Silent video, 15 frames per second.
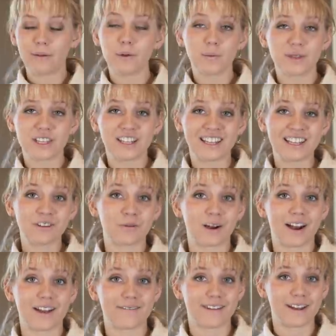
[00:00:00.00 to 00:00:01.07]
will put the link where
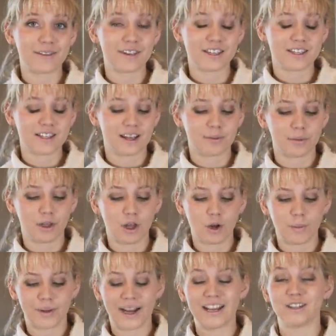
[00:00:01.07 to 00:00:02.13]
I found this down below,
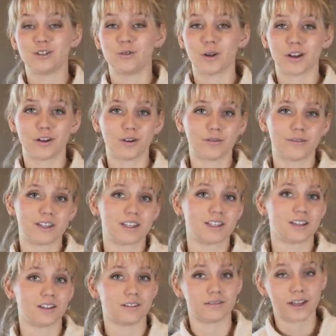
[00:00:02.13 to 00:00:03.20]
but I do not know if it's
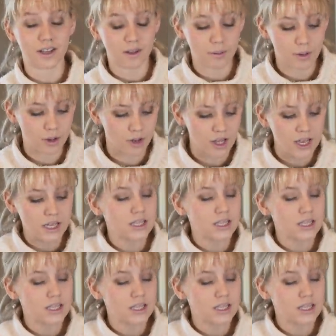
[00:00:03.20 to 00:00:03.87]
still available.